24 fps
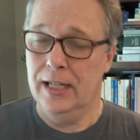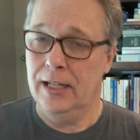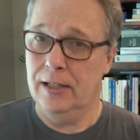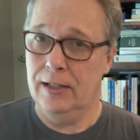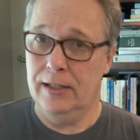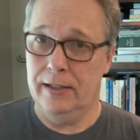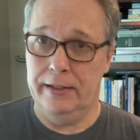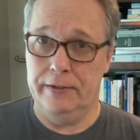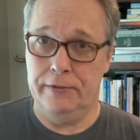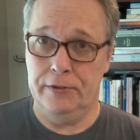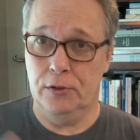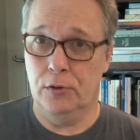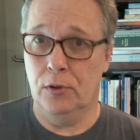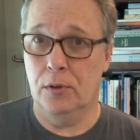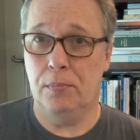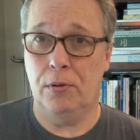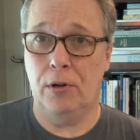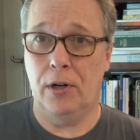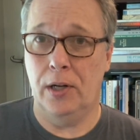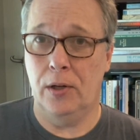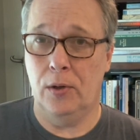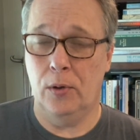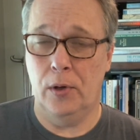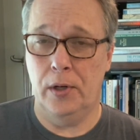If you're going
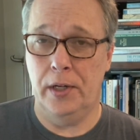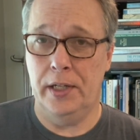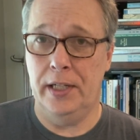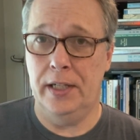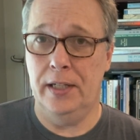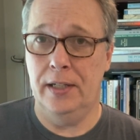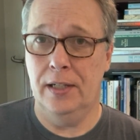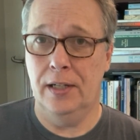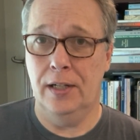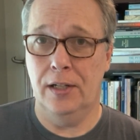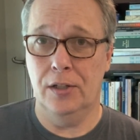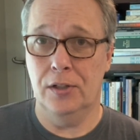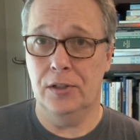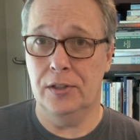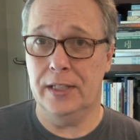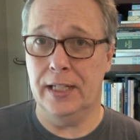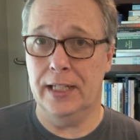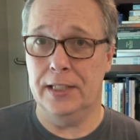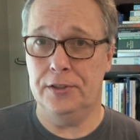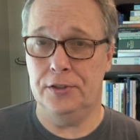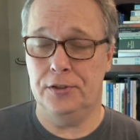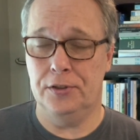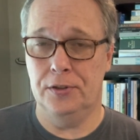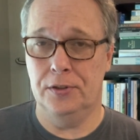priority, look
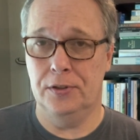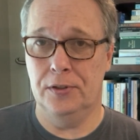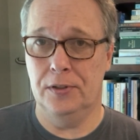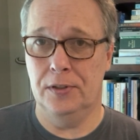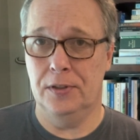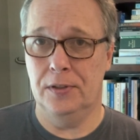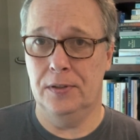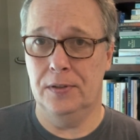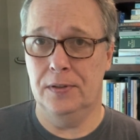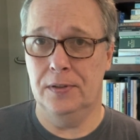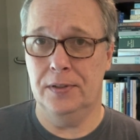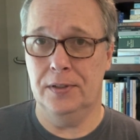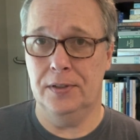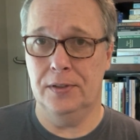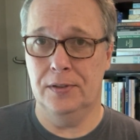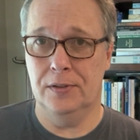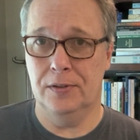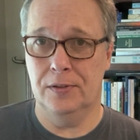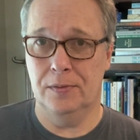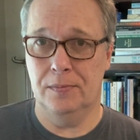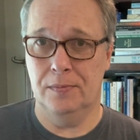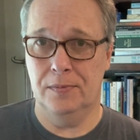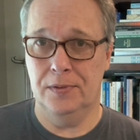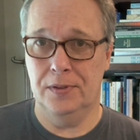at your
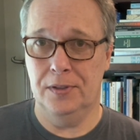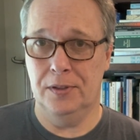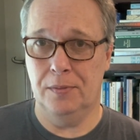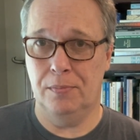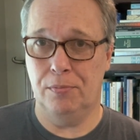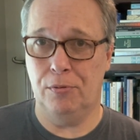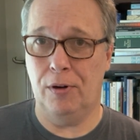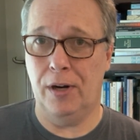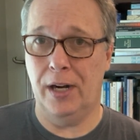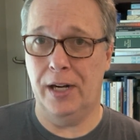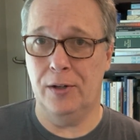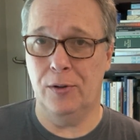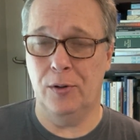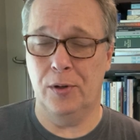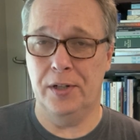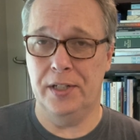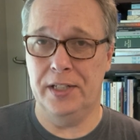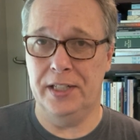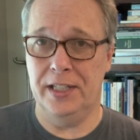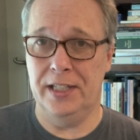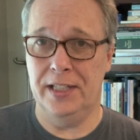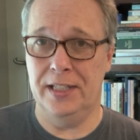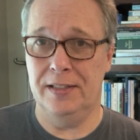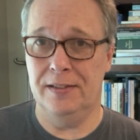
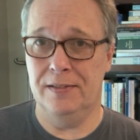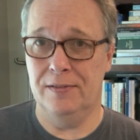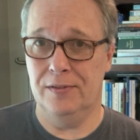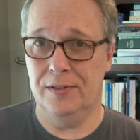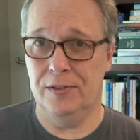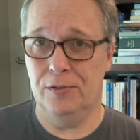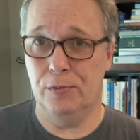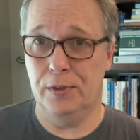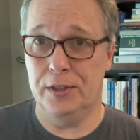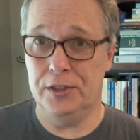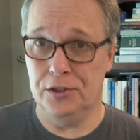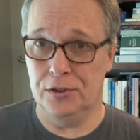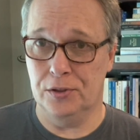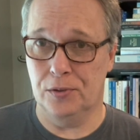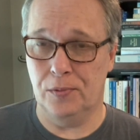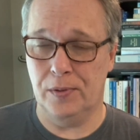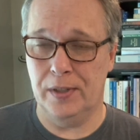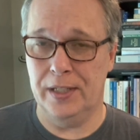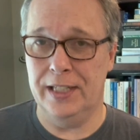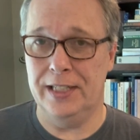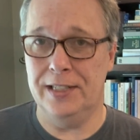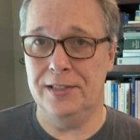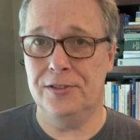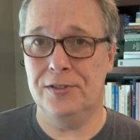priority regional
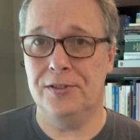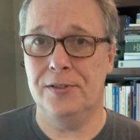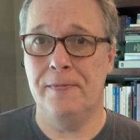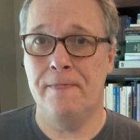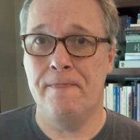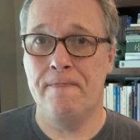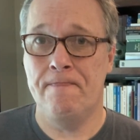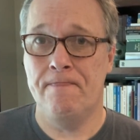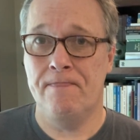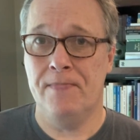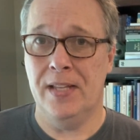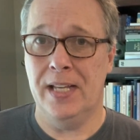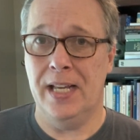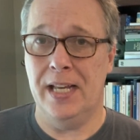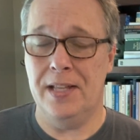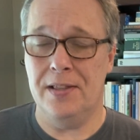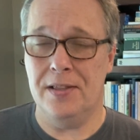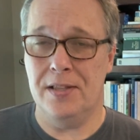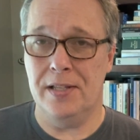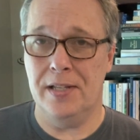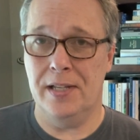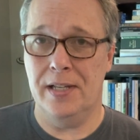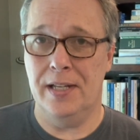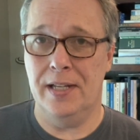rates, and
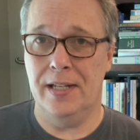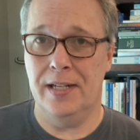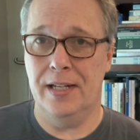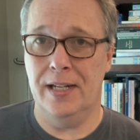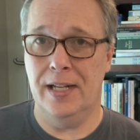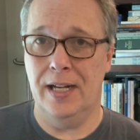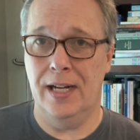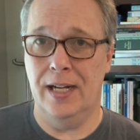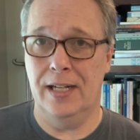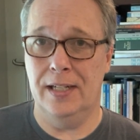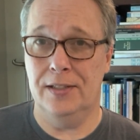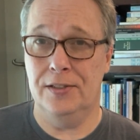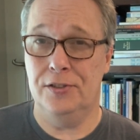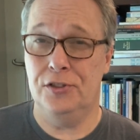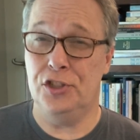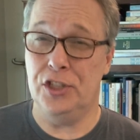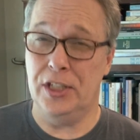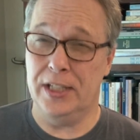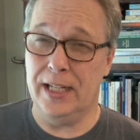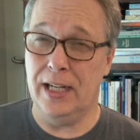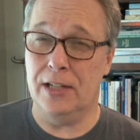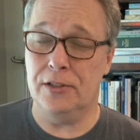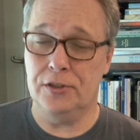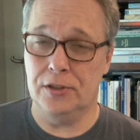then
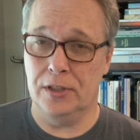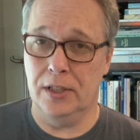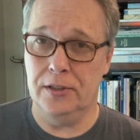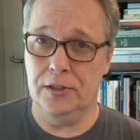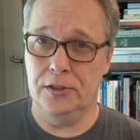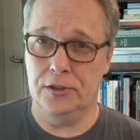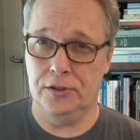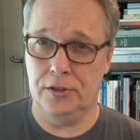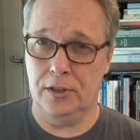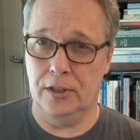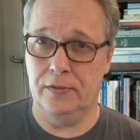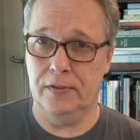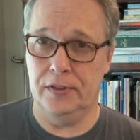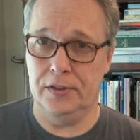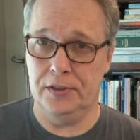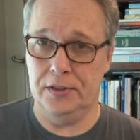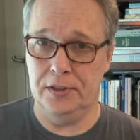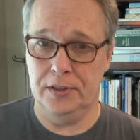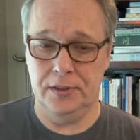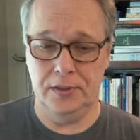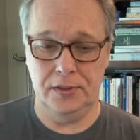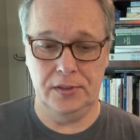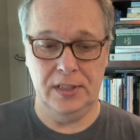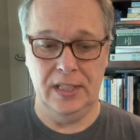check out your other
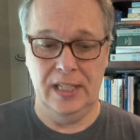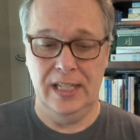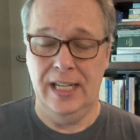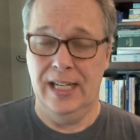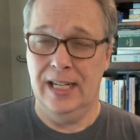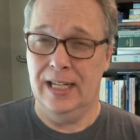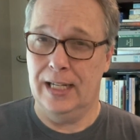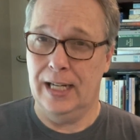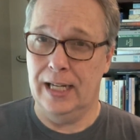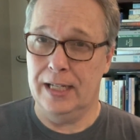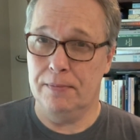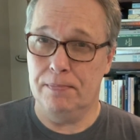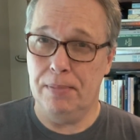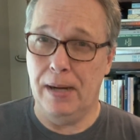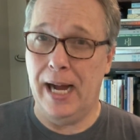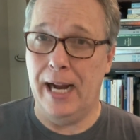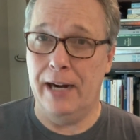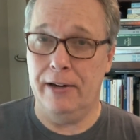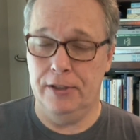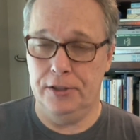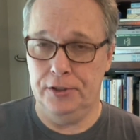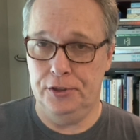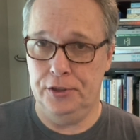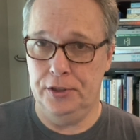services like
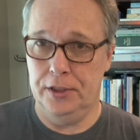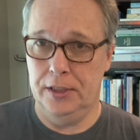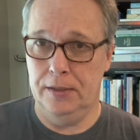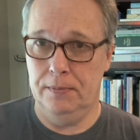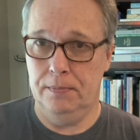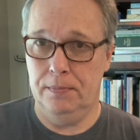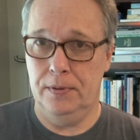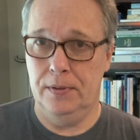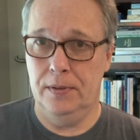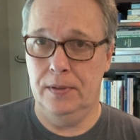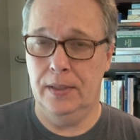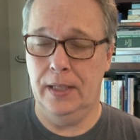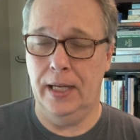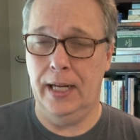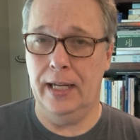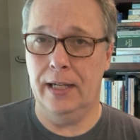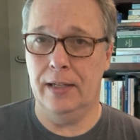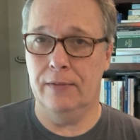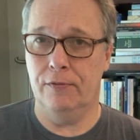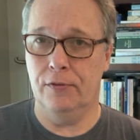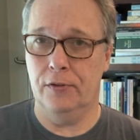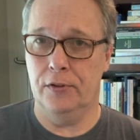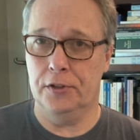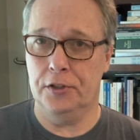Pirate Ship and
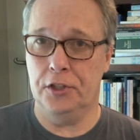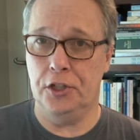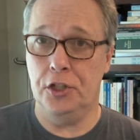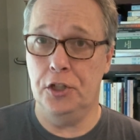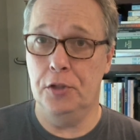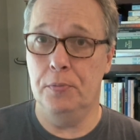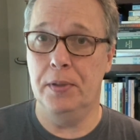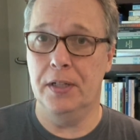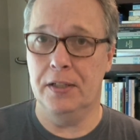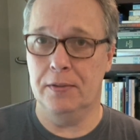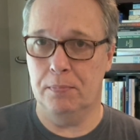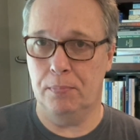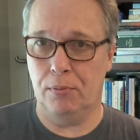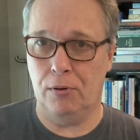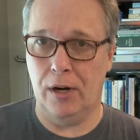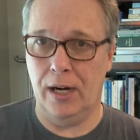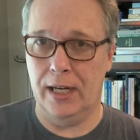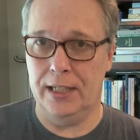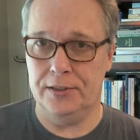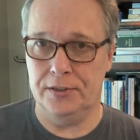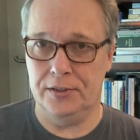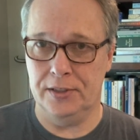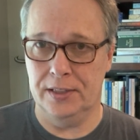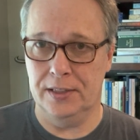for cubic
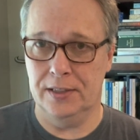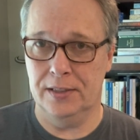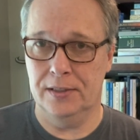pricing.